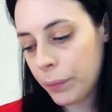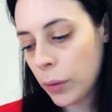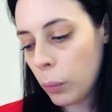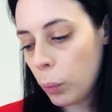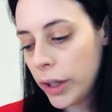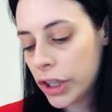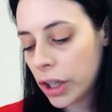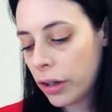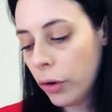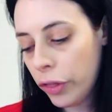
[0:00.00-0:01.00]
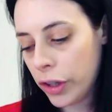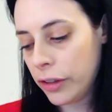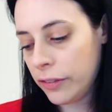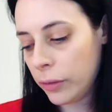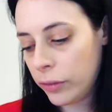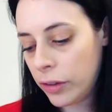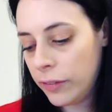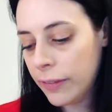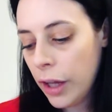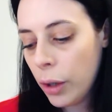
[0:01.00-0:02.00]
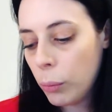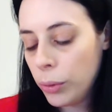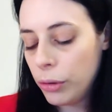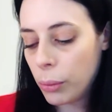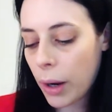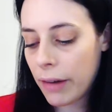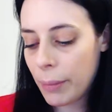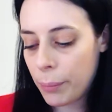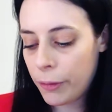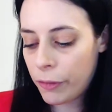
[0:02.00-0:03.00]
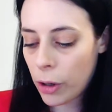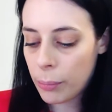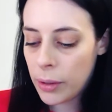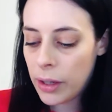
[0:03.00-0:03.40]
Which other consultants will you require input from?